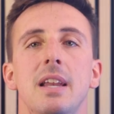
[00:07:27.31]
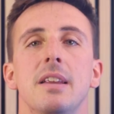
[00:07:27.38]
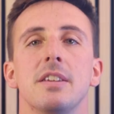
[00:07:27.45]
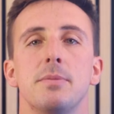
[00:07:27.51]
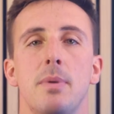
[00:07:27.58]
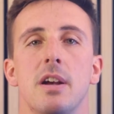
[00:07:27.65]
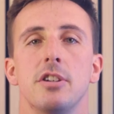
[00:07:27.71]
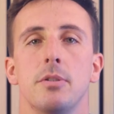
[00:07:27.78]

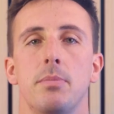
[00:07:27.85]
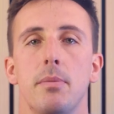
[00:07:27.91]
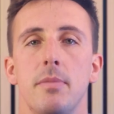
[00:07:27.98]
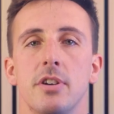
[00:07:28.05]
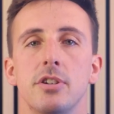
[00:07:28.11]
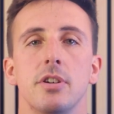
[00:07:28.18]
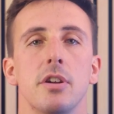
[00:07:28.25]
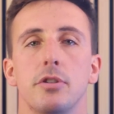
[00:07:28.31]
special
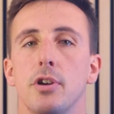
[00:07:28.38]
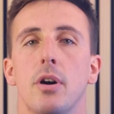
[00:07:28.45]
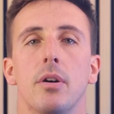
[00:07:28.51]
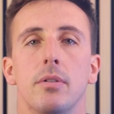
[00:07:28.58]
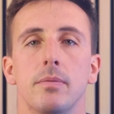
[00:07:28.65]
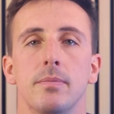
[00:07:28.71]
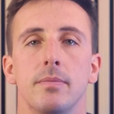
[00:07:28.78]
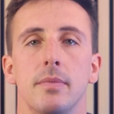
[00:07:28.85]
permission at all.
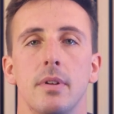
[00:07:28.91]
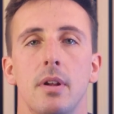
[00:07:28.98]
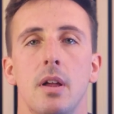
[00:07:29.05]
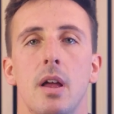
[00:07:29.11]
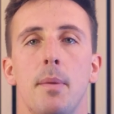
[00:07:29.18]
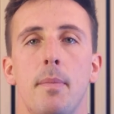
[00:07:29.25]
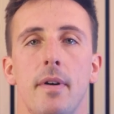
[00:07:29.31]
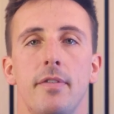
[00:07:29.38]

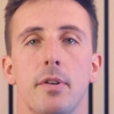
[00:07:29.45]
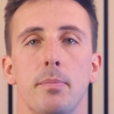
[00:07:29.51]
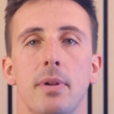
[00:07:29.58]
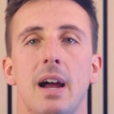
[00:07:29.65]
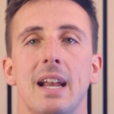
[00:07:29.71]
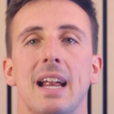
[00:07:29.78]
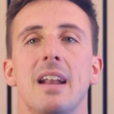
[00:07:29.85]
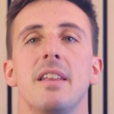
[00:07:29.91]
But if you're
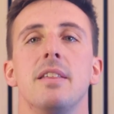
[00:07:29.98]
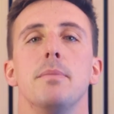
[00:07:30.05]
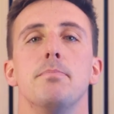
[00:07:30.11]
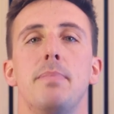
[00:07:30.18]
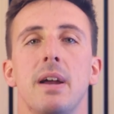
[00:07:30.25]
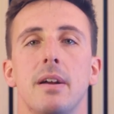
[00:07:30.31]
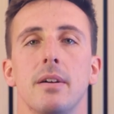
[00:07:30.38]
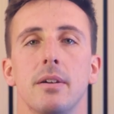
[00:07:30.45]
planning anything
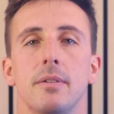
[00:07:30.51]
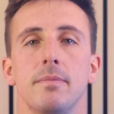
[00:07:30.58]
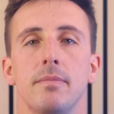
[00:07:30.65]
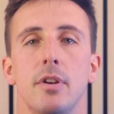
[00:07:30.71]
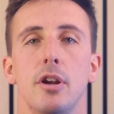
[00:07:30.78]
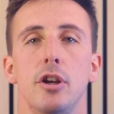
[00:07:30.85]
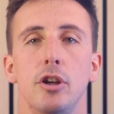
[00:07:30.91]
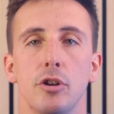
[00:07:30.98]
bigger,
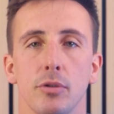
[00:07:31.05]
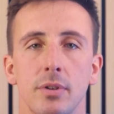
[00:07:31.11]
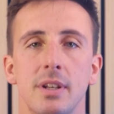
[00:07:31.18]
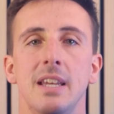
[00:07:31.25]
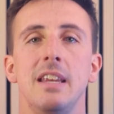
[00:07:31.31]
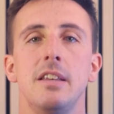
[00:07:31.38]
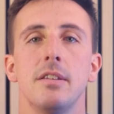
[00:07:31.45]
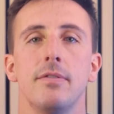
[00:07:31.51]
you'll
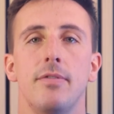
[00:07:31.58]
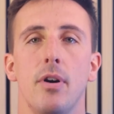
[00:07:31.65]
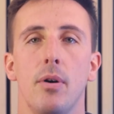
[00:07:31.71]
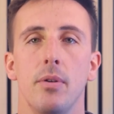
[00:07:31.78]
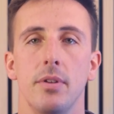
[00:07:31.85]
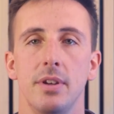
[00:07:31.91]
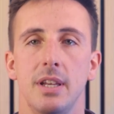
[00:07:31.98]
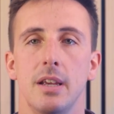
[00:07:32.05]
need to follow
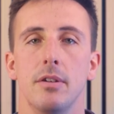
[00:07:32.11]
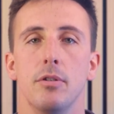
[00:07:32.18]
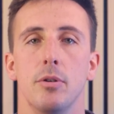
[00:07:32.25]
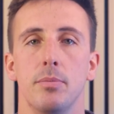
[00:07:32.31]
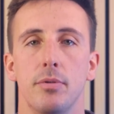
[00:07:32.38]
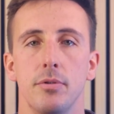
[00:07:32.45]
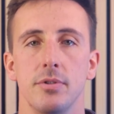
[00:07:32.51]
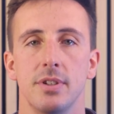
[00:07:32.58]
the DNO
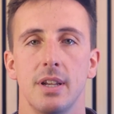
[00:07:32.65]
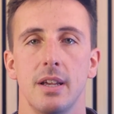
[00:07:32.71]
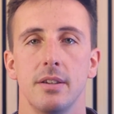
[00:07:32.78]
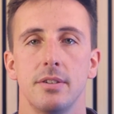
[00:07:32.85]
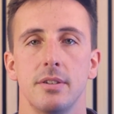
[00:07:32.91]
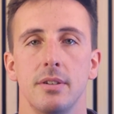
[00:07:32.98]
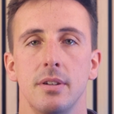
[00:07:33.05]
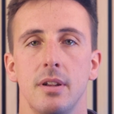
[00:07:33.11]

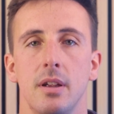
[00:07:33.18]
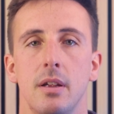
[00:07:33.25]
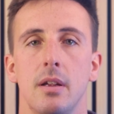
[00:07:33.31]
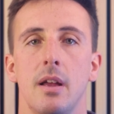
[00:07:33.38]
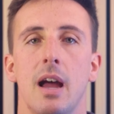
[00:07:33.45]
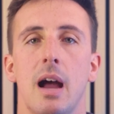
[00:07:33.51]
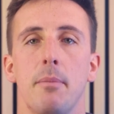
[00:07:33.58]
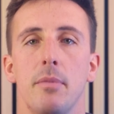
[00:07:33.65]
process.
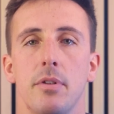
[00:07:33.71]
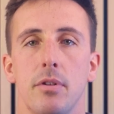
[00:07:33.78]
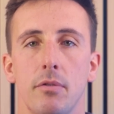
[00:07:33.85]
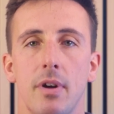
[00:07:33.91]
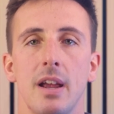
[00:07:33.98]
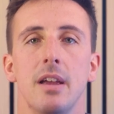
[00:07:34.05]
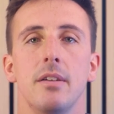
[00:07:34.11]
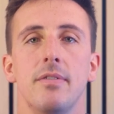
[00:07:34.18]
And with the
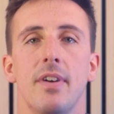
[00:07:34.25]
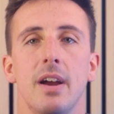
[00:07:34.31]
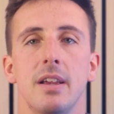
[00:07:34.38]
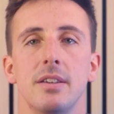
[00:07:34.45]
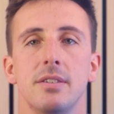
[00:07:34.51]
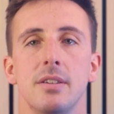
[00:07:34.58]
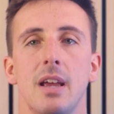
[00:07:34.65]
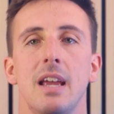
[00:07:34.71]
right
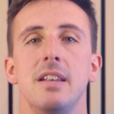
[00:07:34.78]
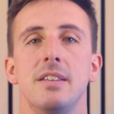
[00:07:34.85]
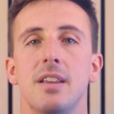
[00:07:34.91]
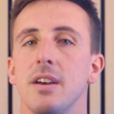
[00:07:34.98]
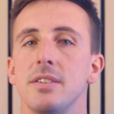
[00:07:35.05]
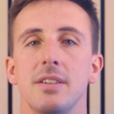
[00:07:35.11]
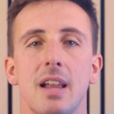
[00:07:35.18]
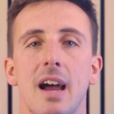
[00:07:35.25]
advice, it
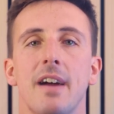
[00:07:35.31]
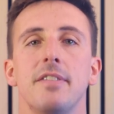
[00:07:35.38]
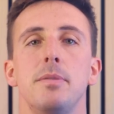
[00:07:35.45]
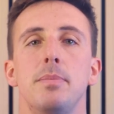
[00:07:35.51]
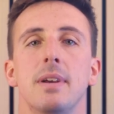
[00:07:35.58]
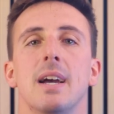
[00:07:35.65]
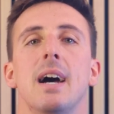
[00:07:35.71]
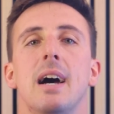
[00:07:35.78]
doesn't have to be
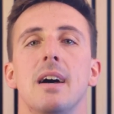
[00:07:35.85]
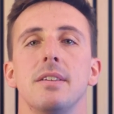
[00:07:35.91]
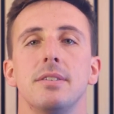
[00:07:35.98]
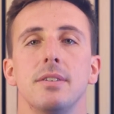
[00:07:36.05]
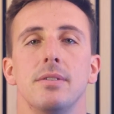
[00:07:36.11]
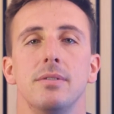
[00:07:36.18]
a hassle.